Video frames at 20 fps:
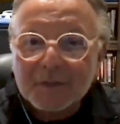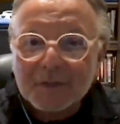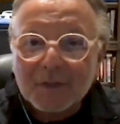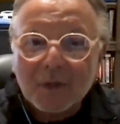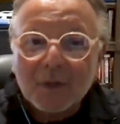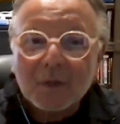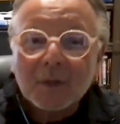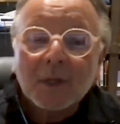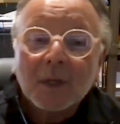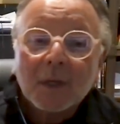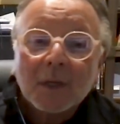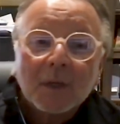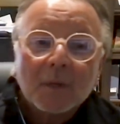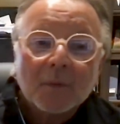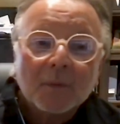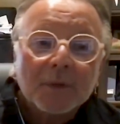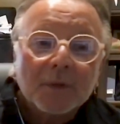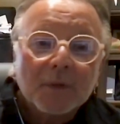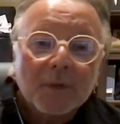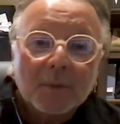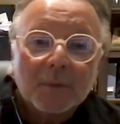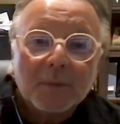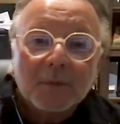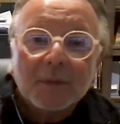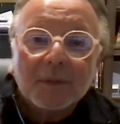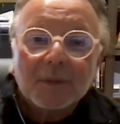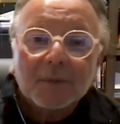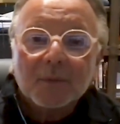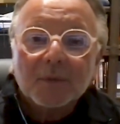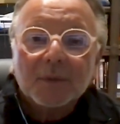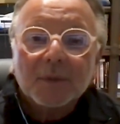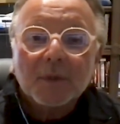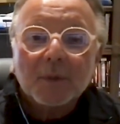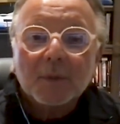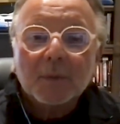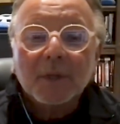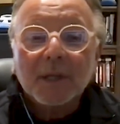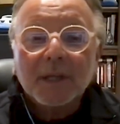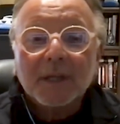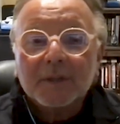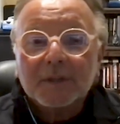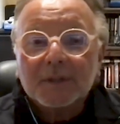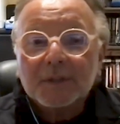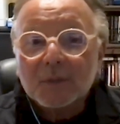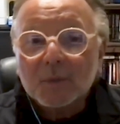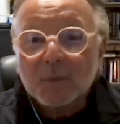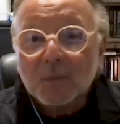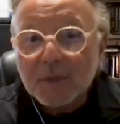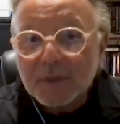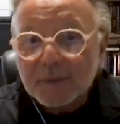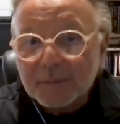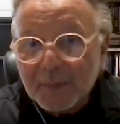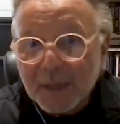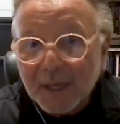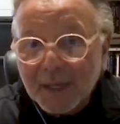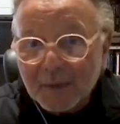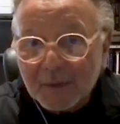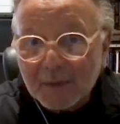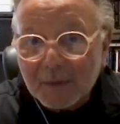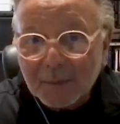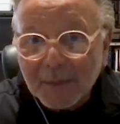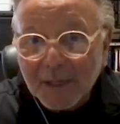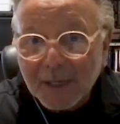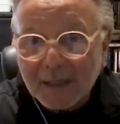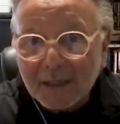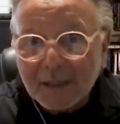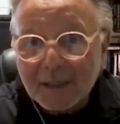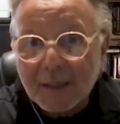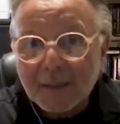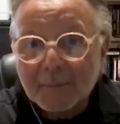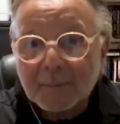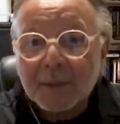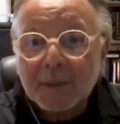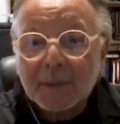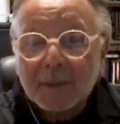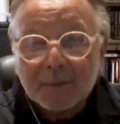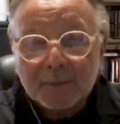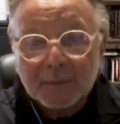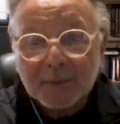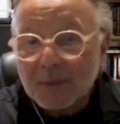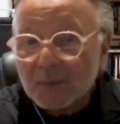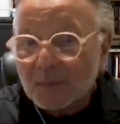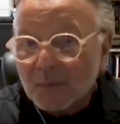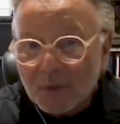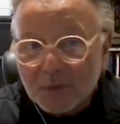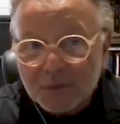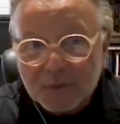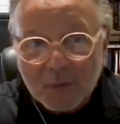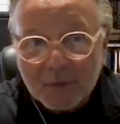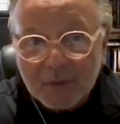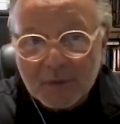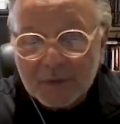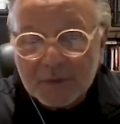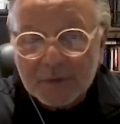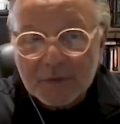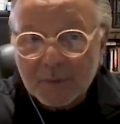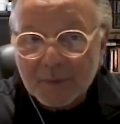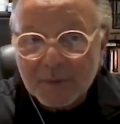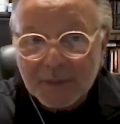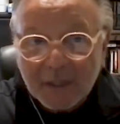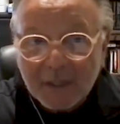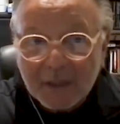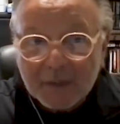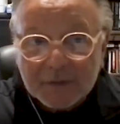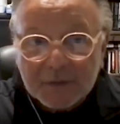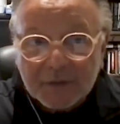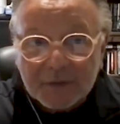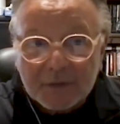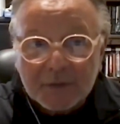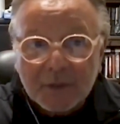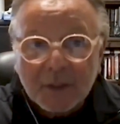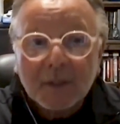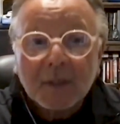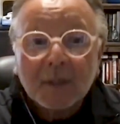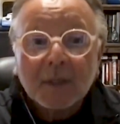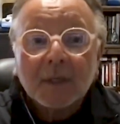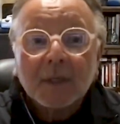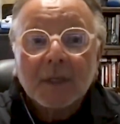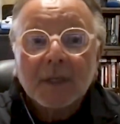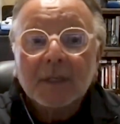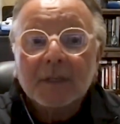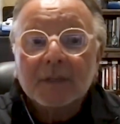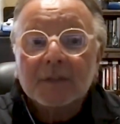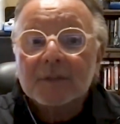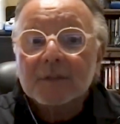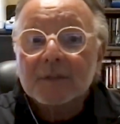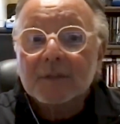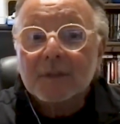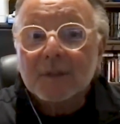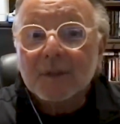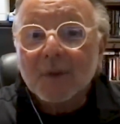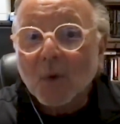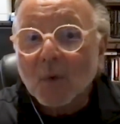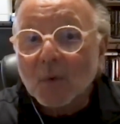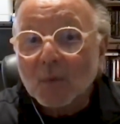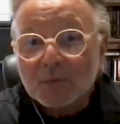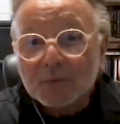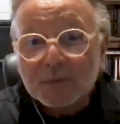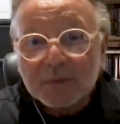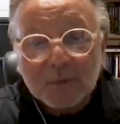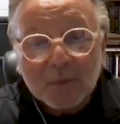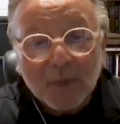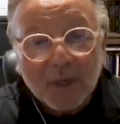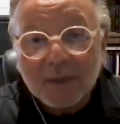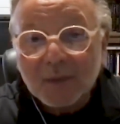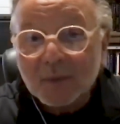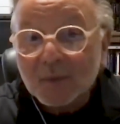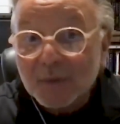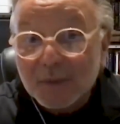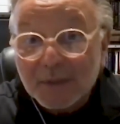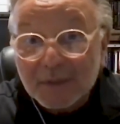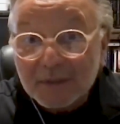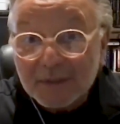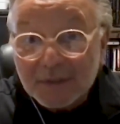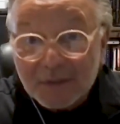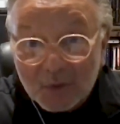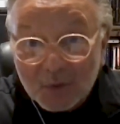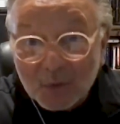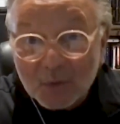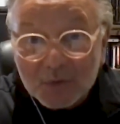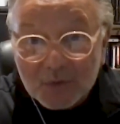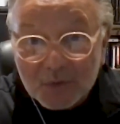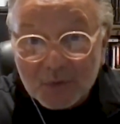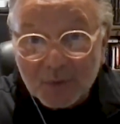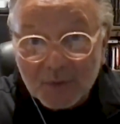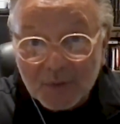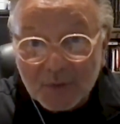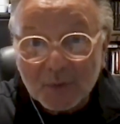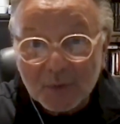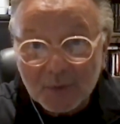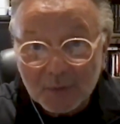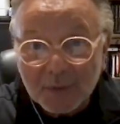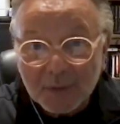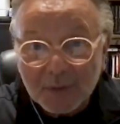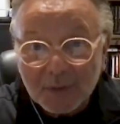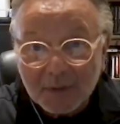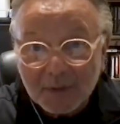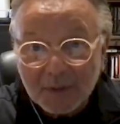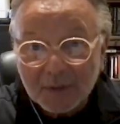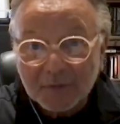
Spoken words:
So renewable energy with battery backup, be it RoseWater or somebody else's, is the only way to really use a renewable.